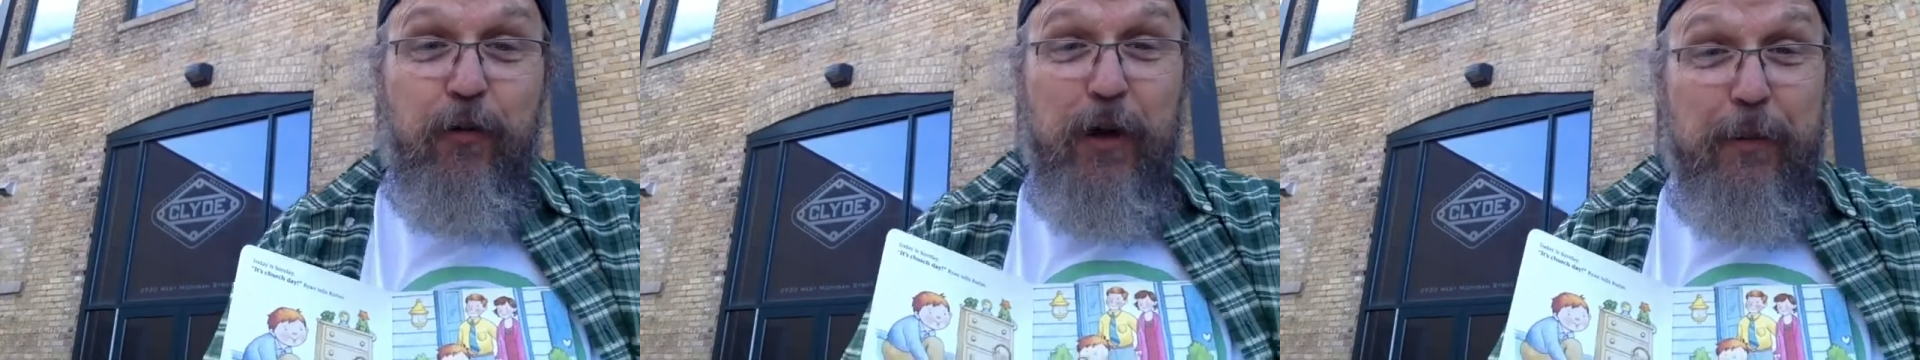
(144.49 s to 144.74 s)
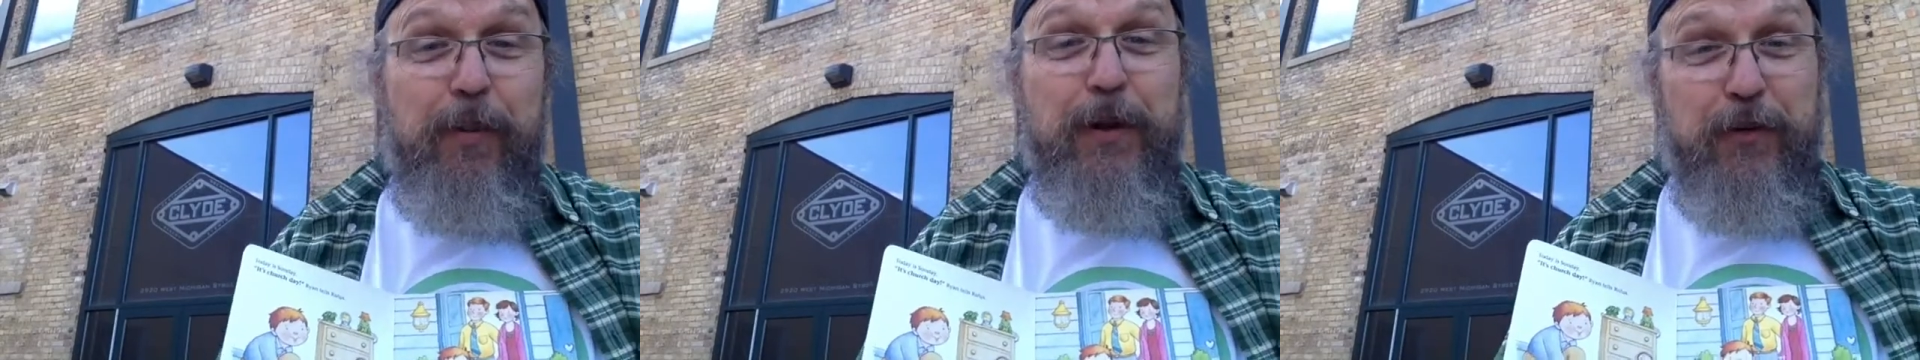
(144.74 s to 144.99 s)

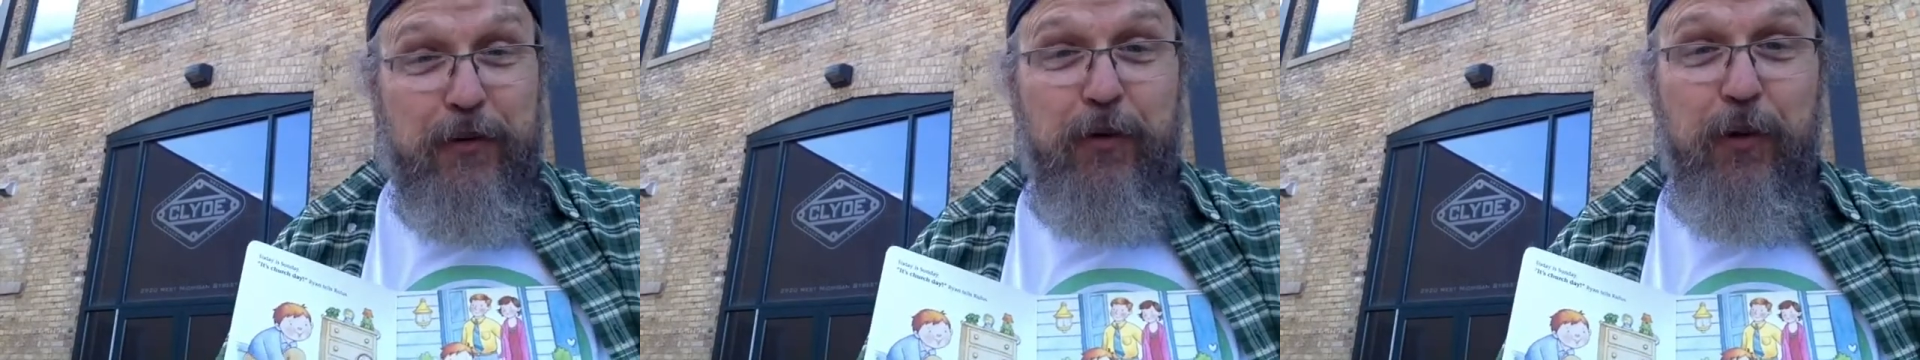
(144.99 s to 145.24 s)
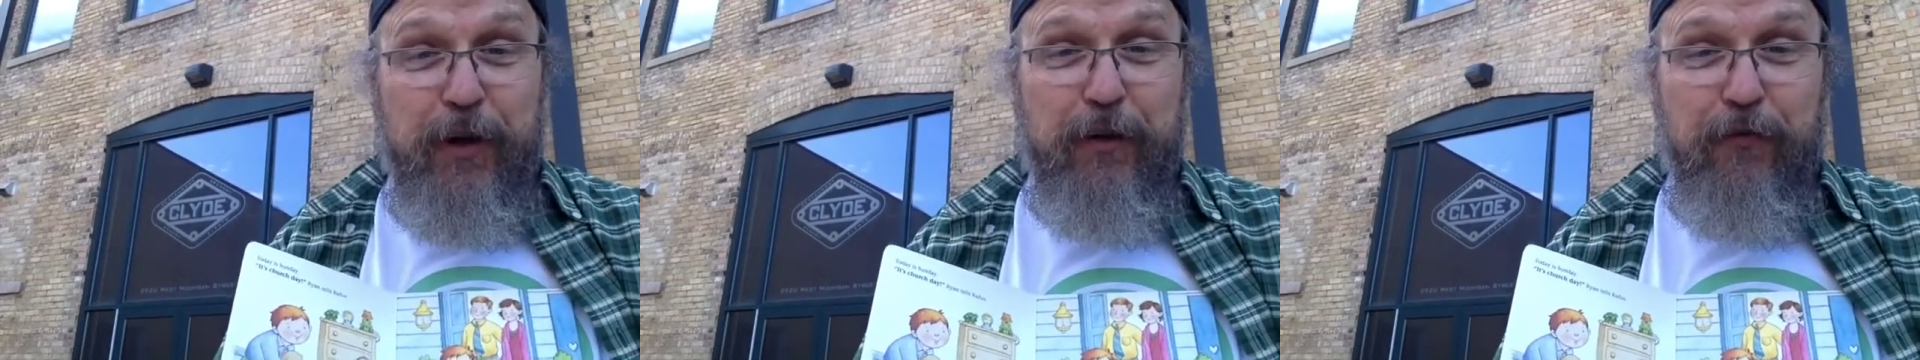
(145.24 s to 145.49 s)
We've been
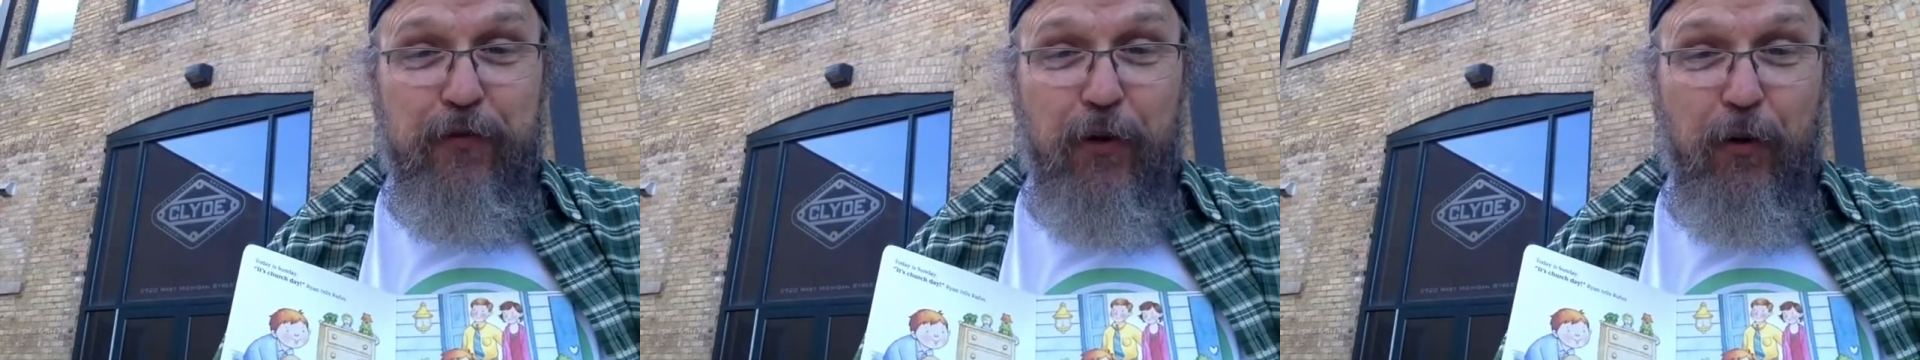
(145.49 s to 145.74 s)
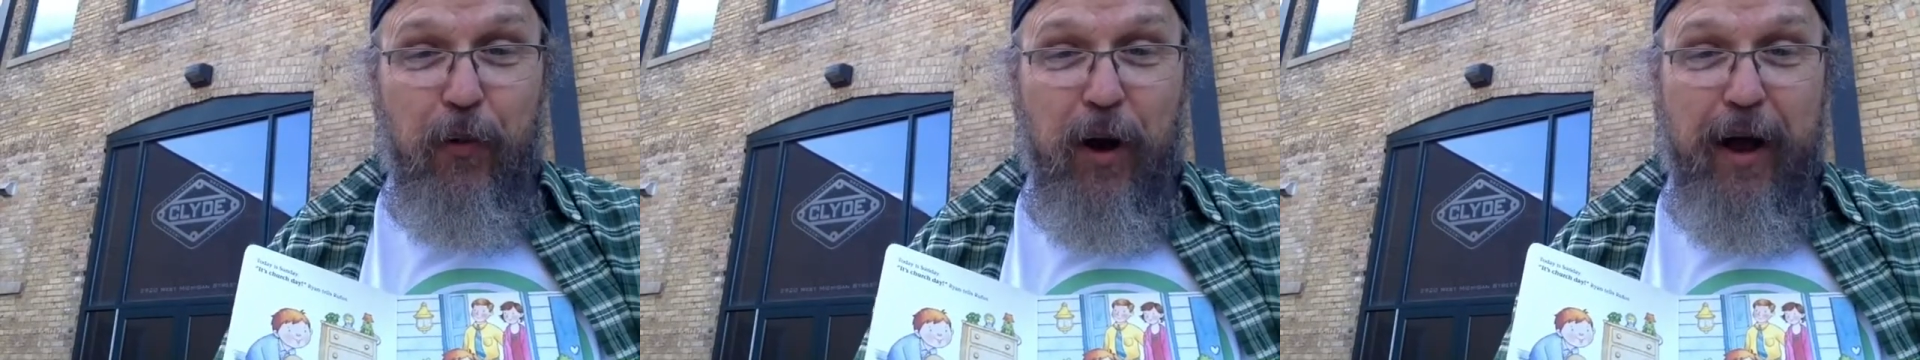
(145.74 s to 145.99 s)
doing it for
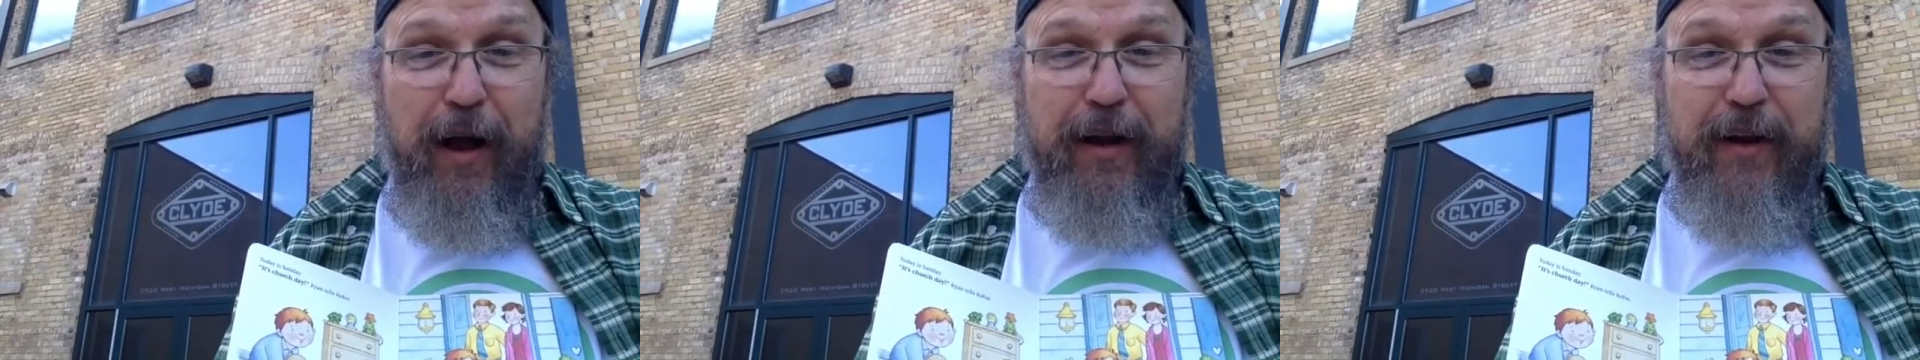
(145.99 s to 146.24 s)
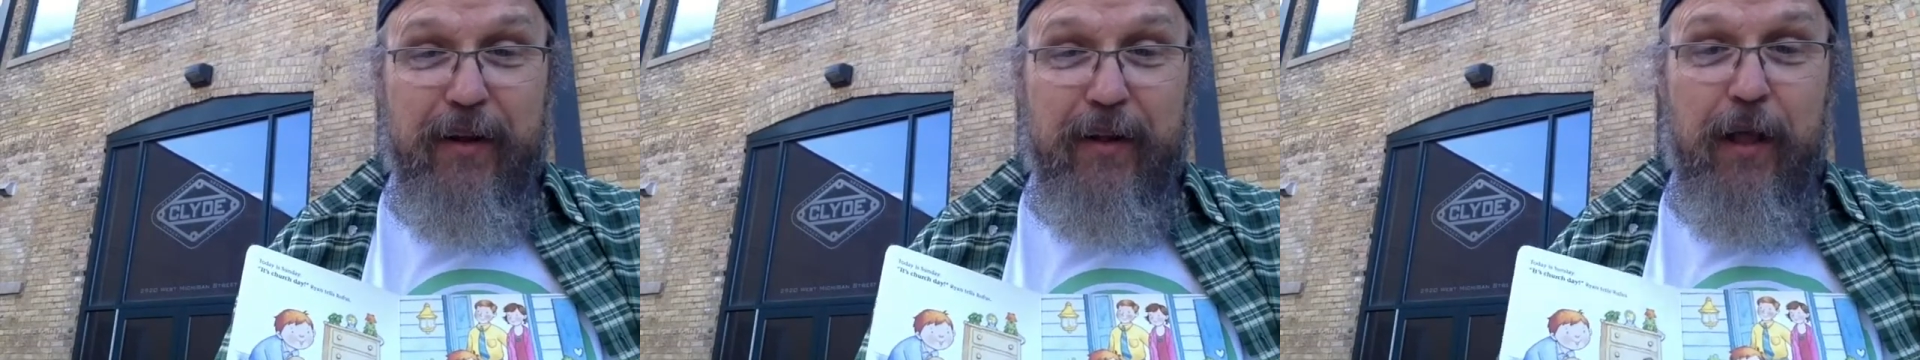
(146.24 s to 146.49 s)
a
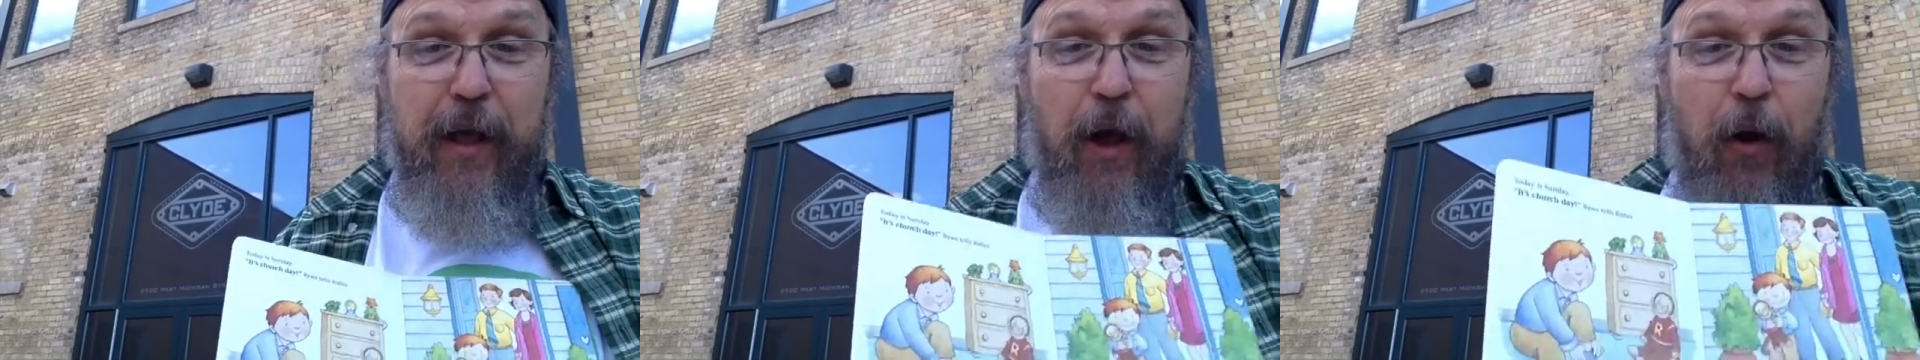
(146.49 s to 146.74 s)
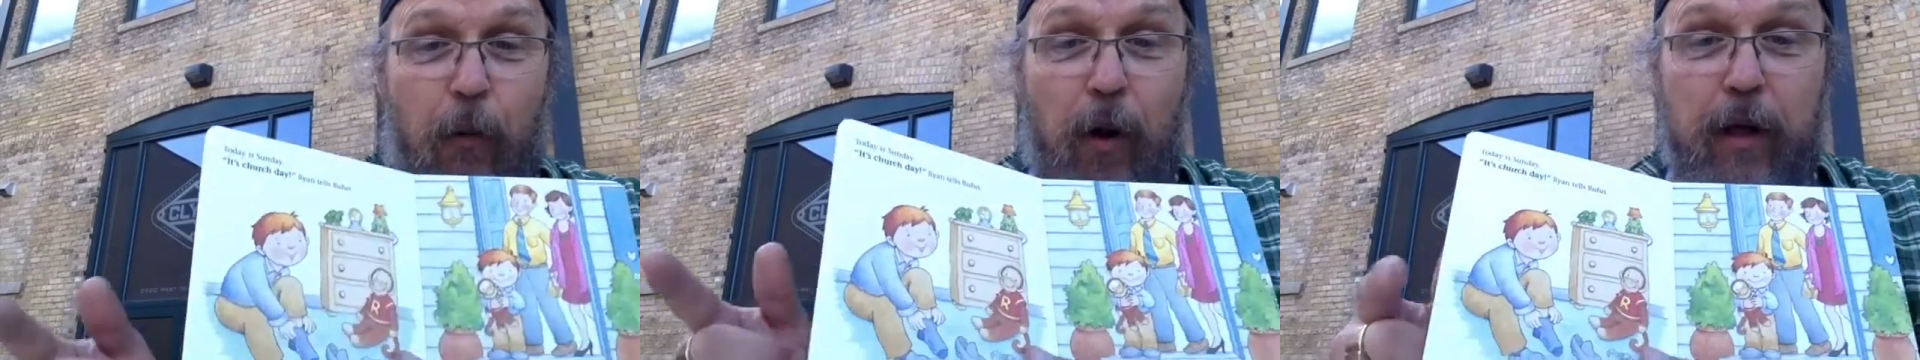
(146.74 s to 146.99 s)
while.
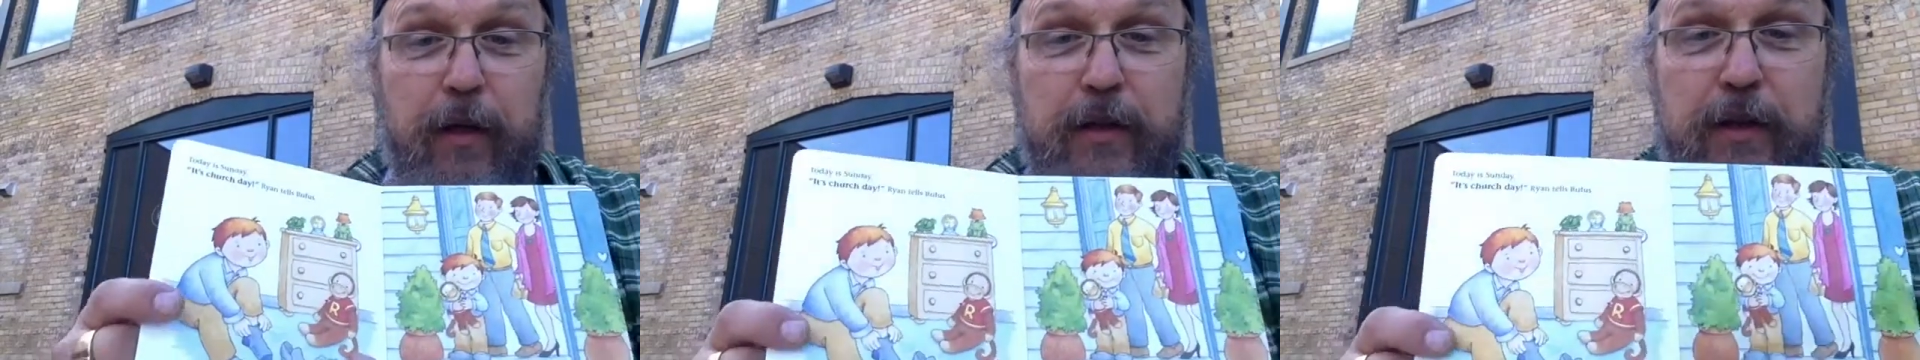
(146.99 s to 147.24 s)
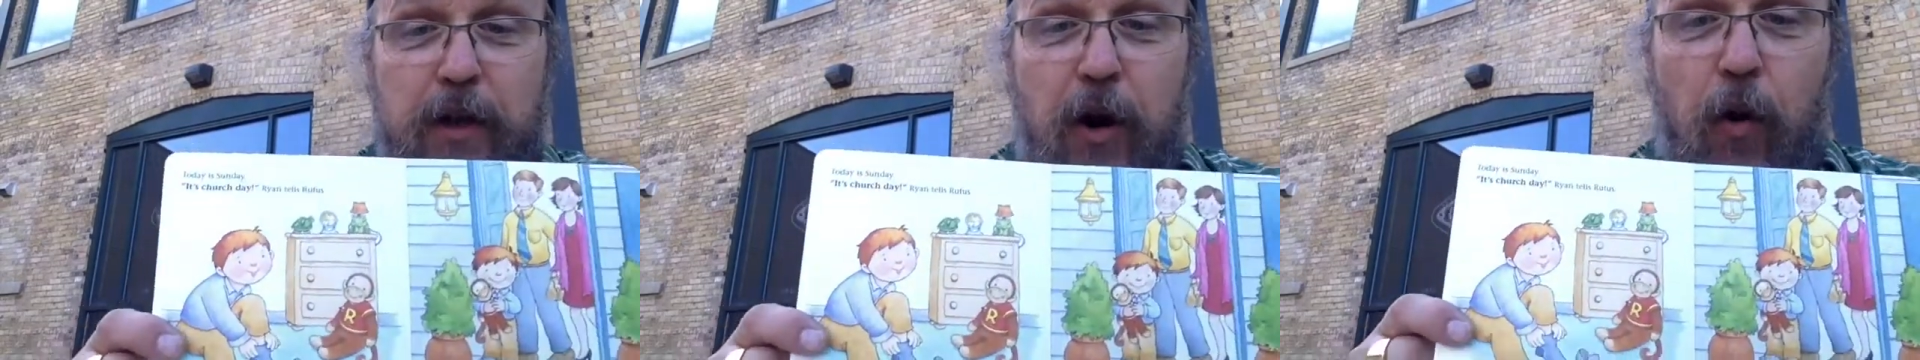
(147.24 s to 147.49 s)
Well,
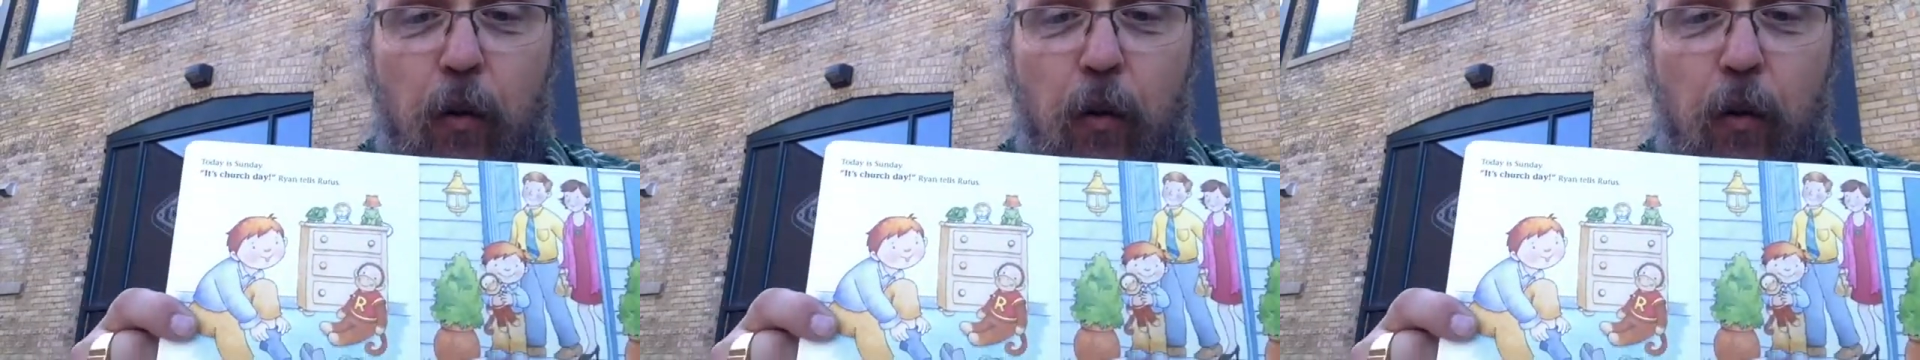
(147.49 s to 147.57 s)
you know